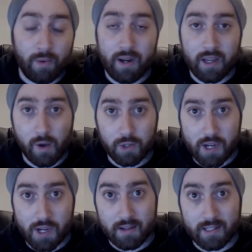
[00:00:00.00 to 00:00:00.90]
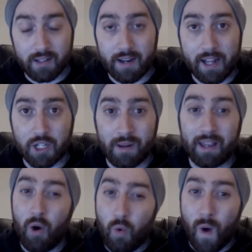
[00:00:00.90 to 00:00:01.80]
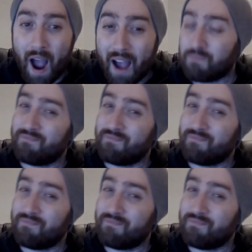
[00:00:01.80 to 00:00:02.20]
renegotiate a deal, and actually be like, oh,